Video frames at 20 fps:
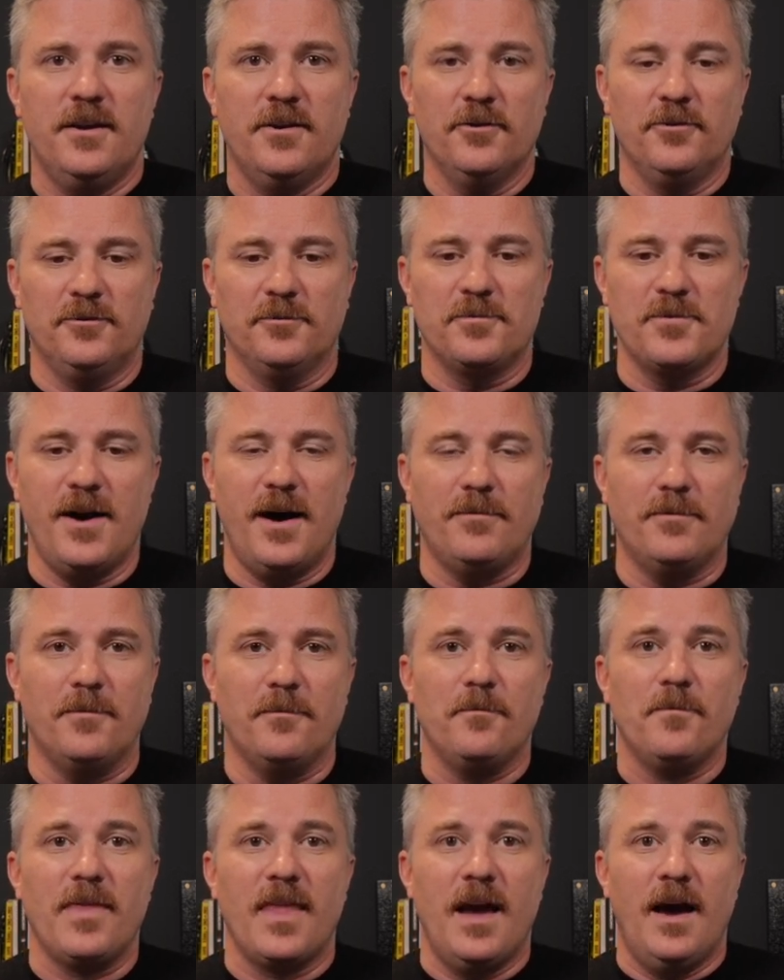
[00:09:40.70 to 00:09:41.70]
Here's the
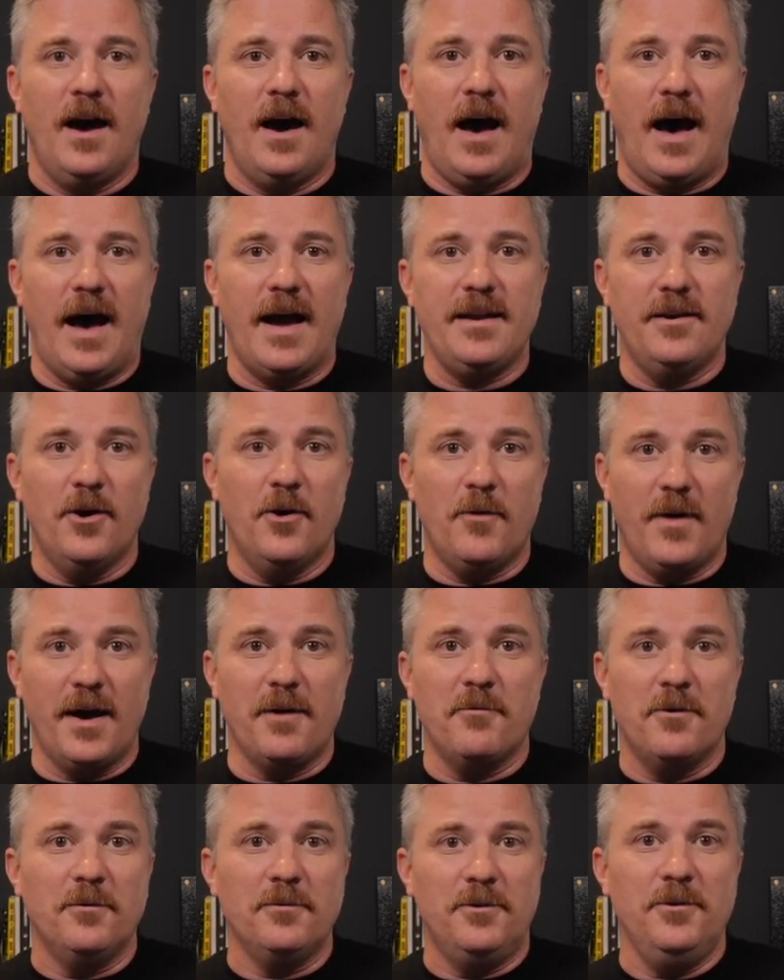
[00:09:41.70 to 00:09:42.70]
problem I know
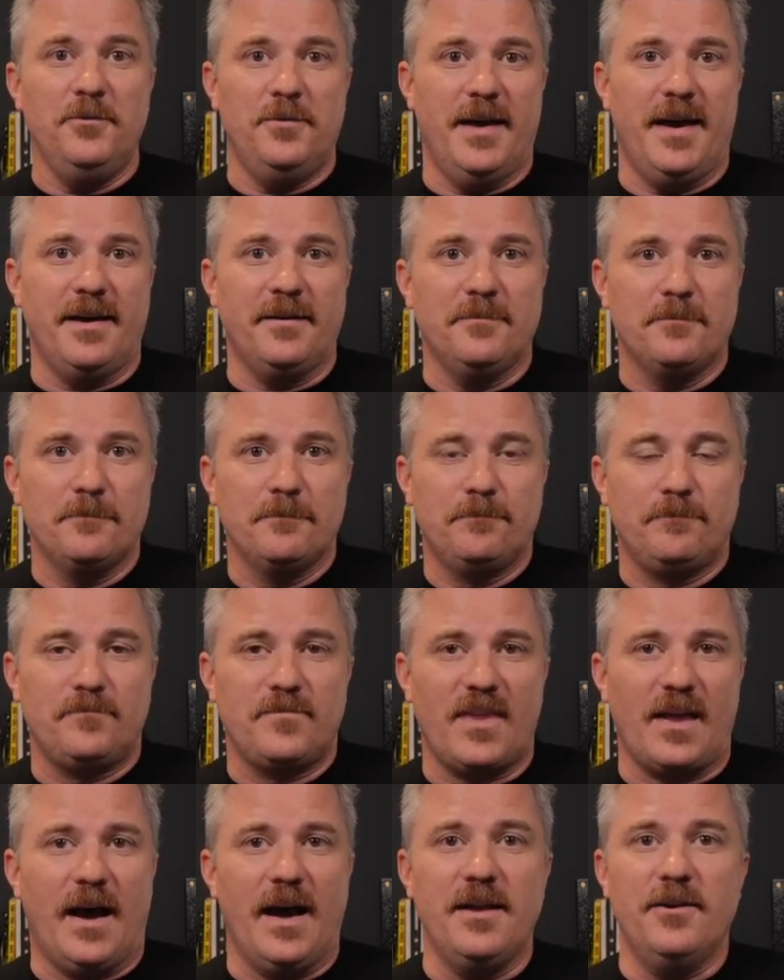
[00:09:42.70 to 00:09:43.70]
I won't do that.
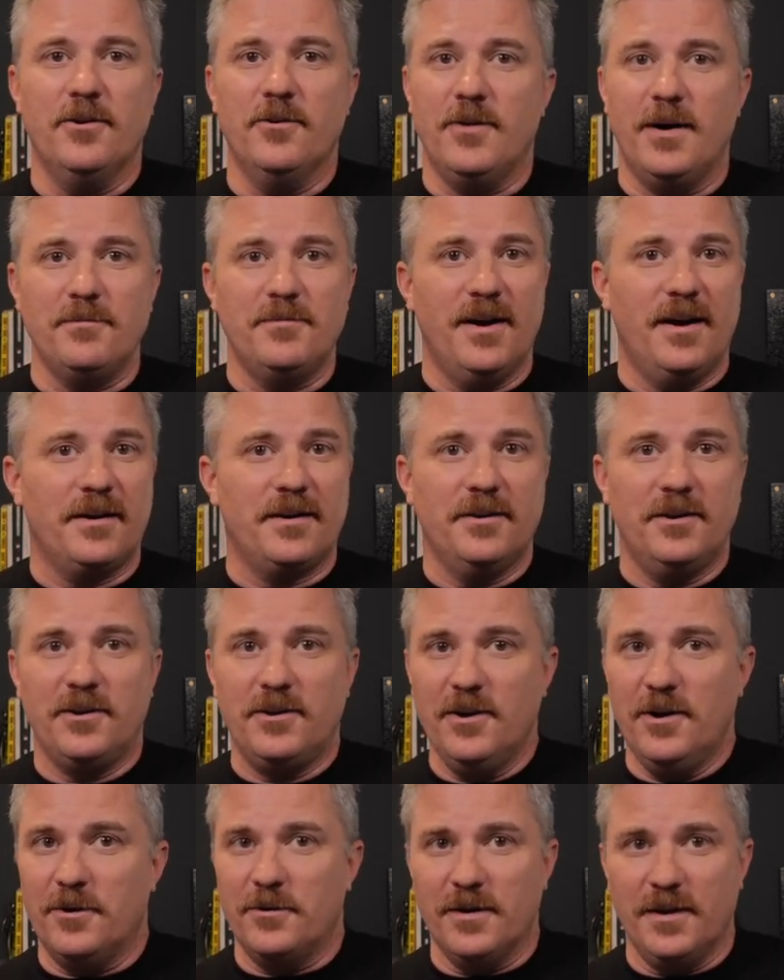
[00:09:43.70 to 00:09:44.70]
I know I'm not going to
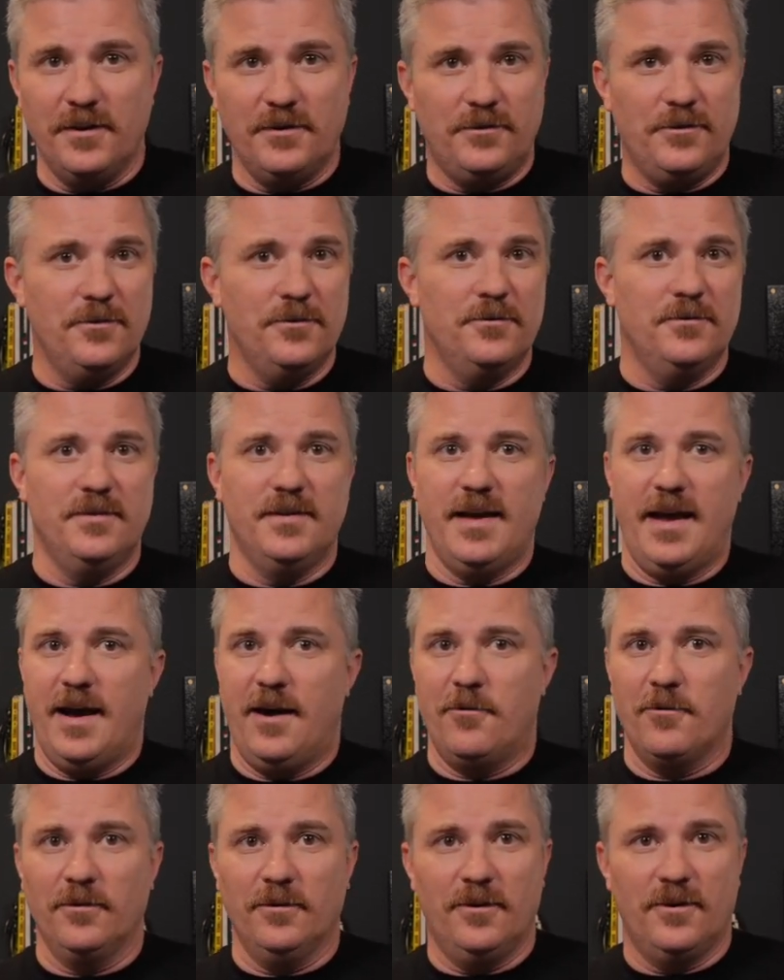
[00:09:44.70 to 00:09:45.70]
go and do the
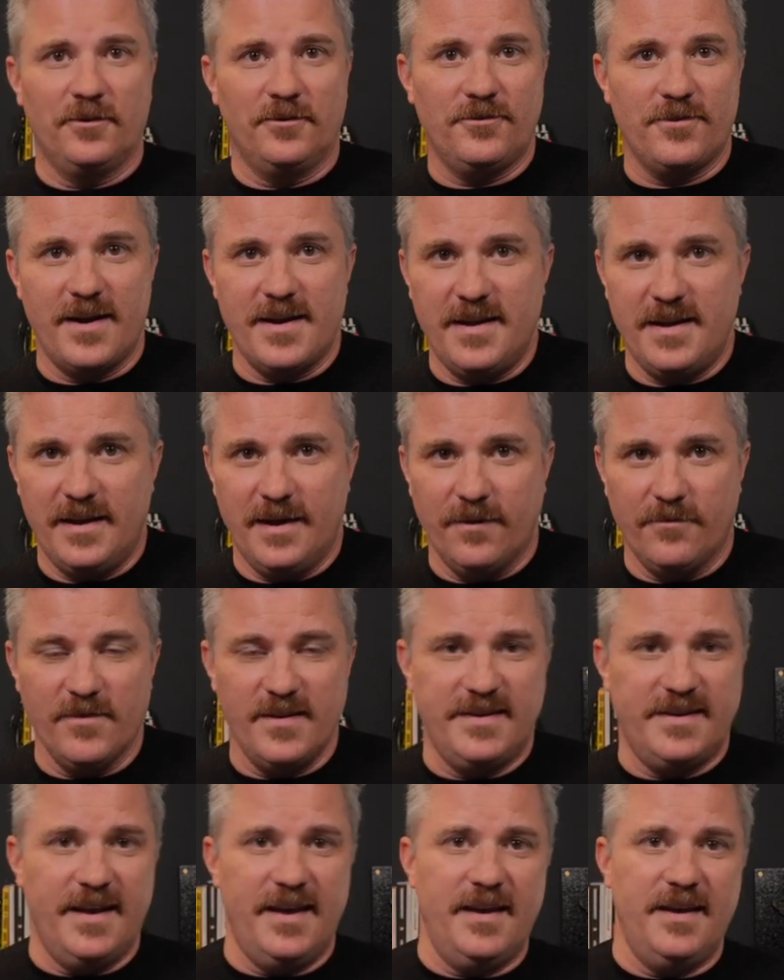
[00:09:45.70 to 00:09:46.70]
hour long training
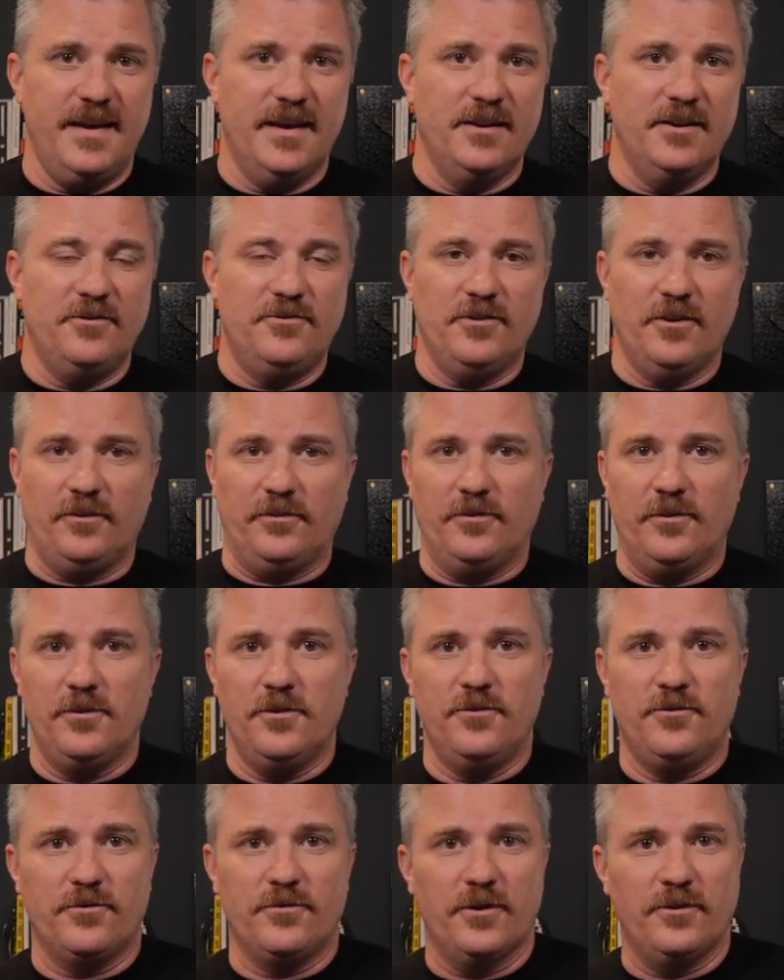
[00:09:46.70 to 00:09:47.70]
every day and adjust
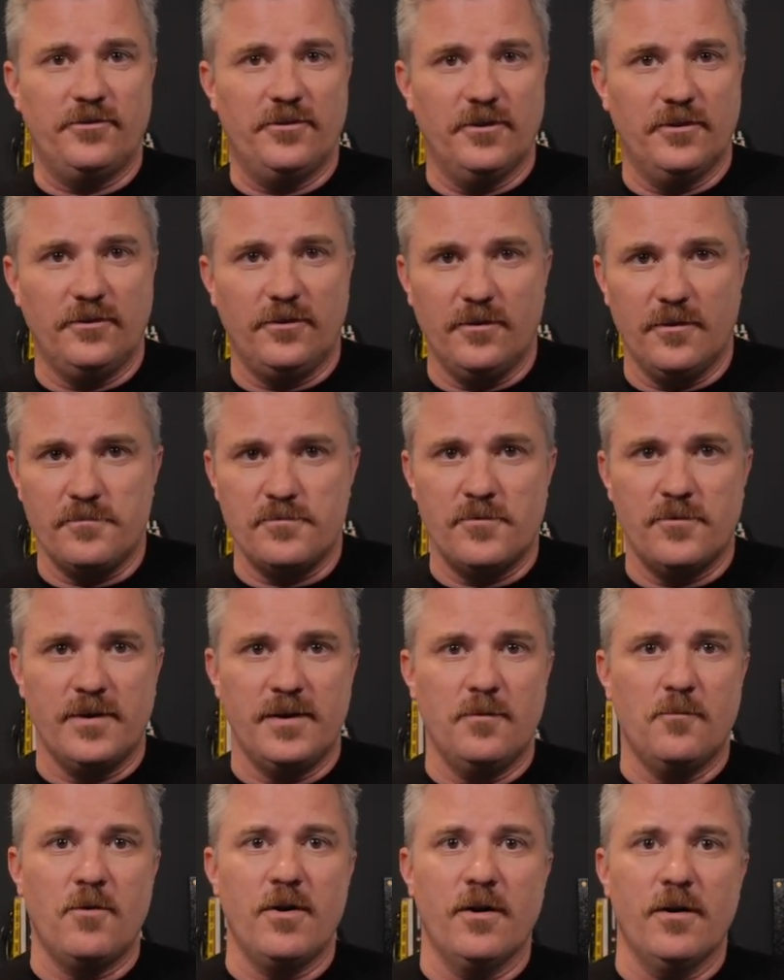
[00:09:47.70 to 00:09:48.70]
the nutrition to the
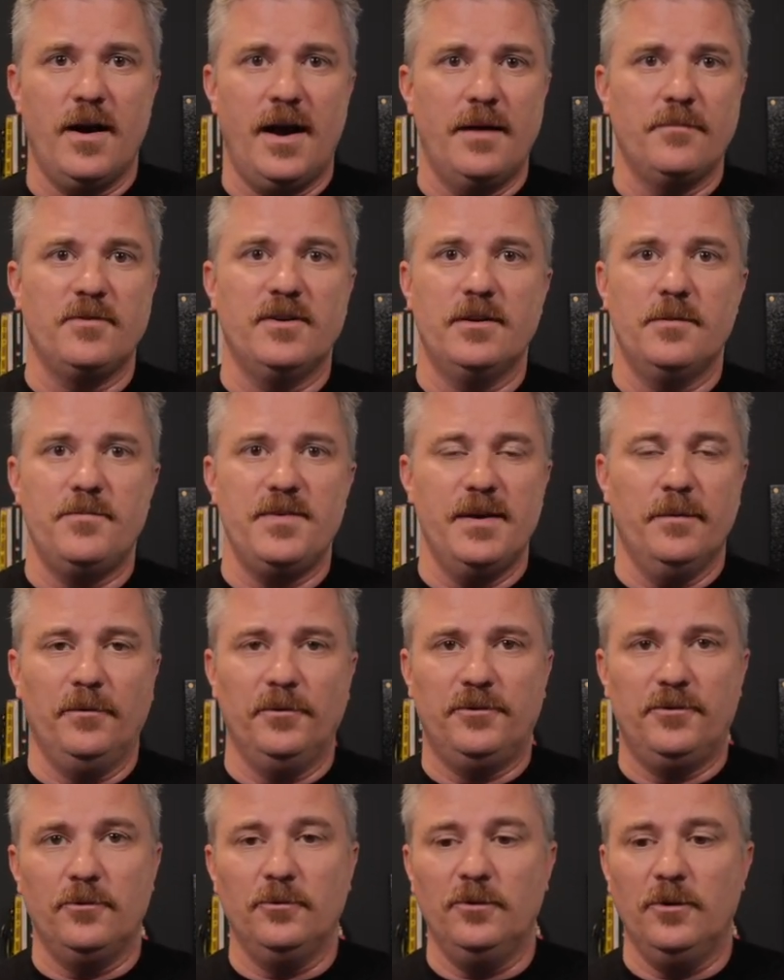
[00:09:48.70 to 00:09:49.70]
point where I'm going to be
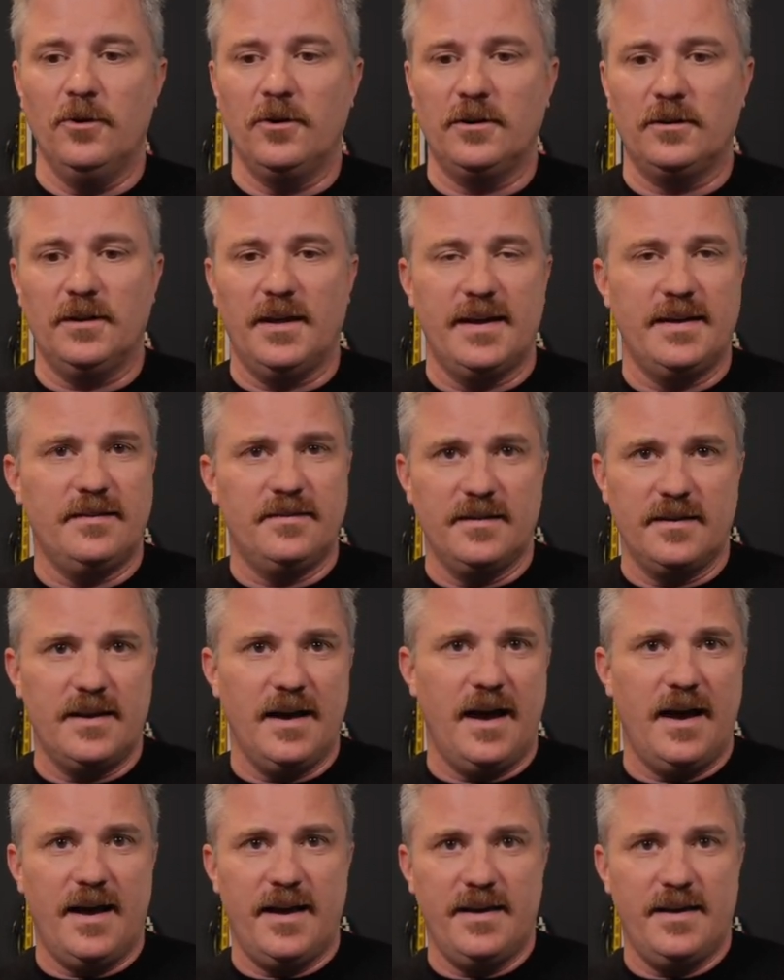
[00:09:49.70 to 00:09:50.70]
able to look like the
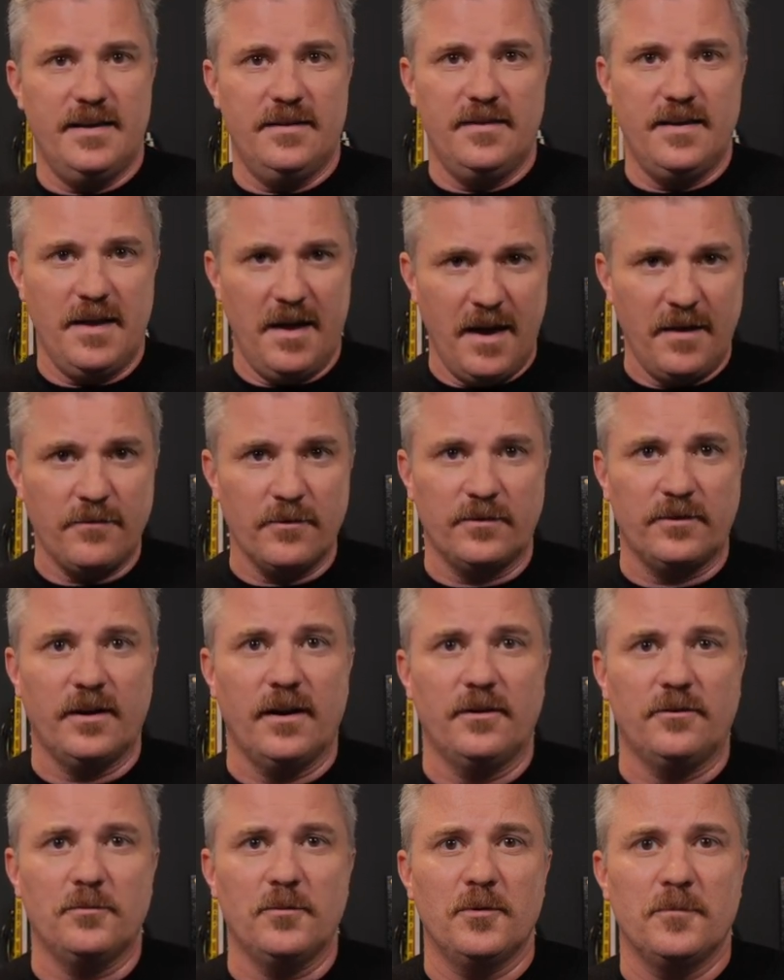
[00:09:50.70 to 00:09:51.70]
guy in the
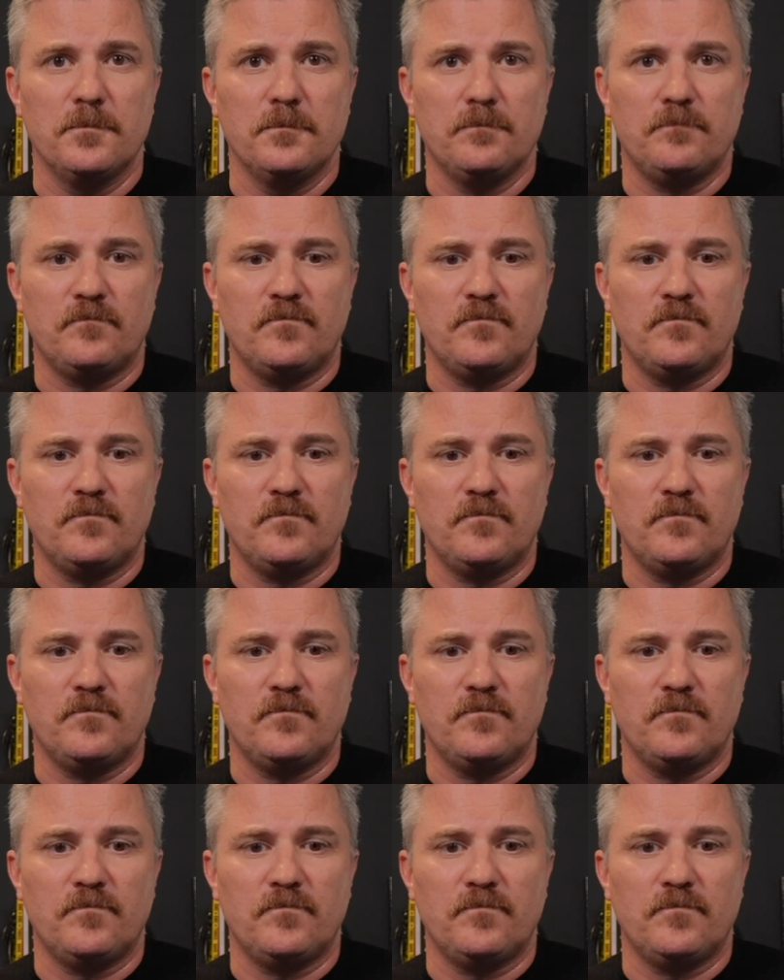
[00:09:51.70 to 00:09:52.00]
advertisement.